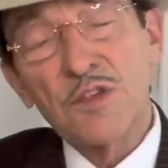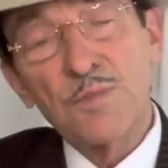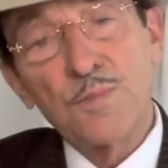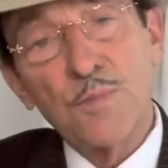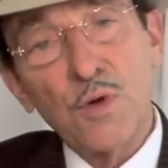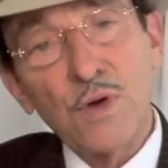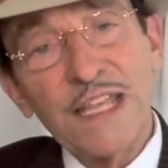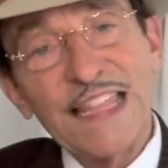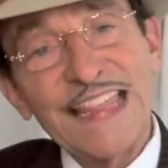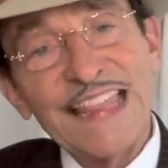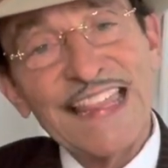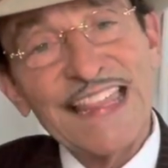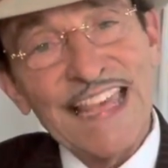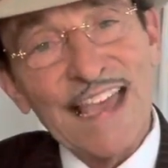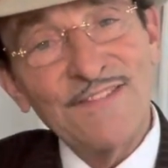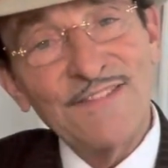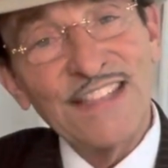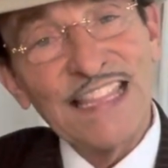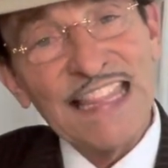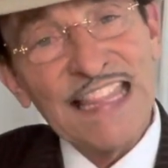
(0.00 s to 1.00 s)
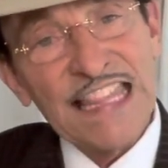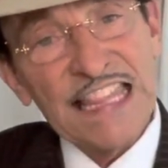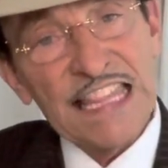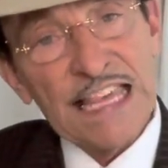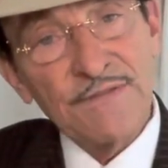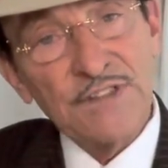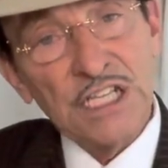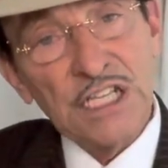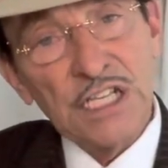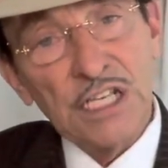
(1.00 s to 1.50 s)

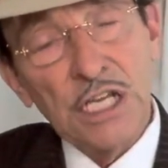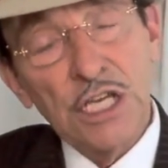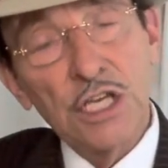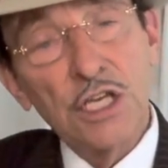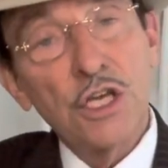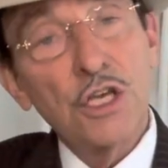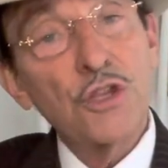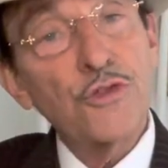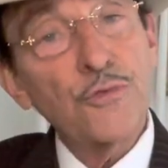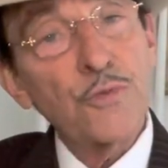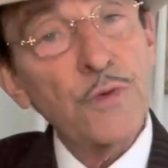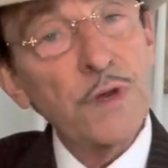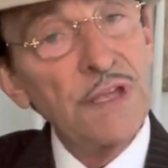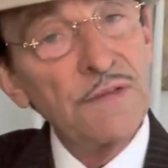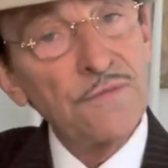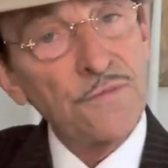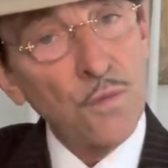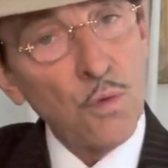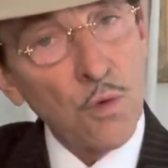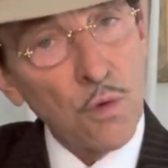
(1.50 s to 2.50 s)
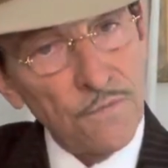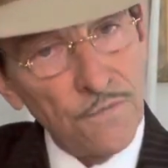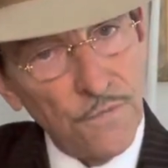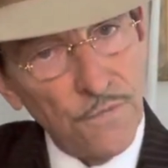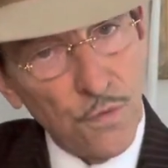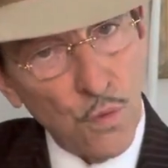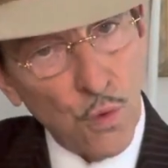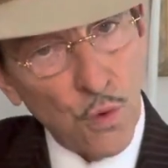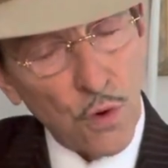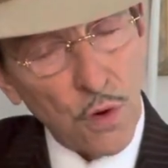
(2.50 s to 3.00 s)

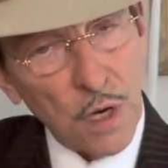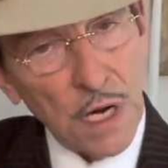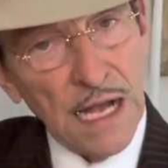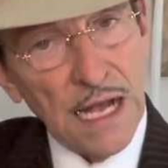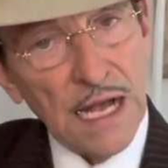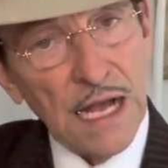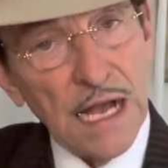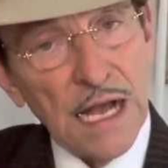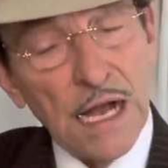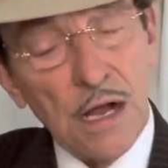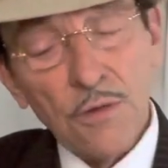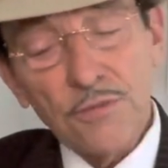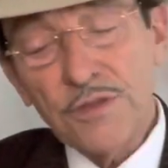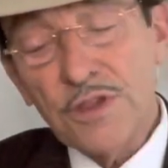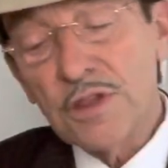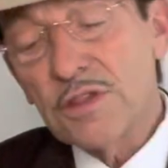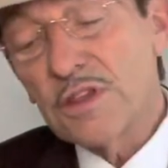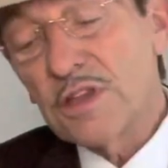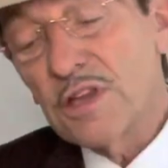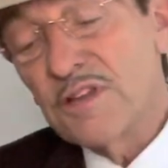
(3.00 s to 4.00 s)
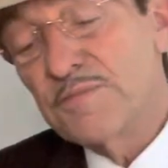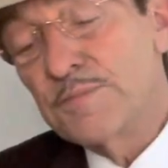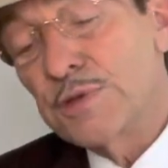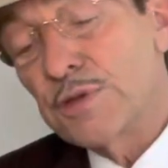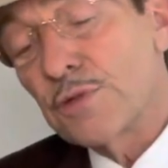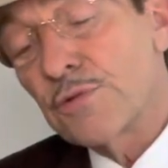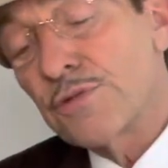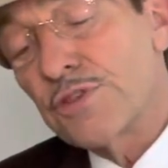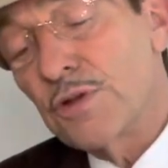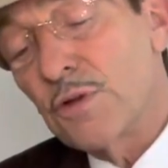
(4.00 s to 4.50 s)
0.77344 ounces of
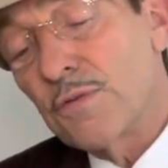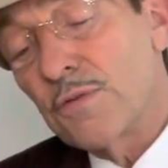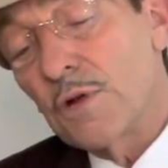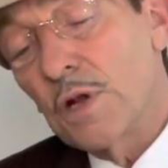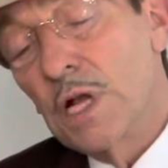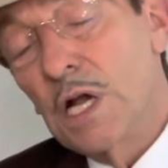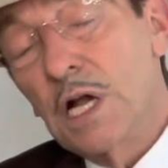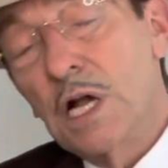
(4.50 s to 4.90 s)
pure silver,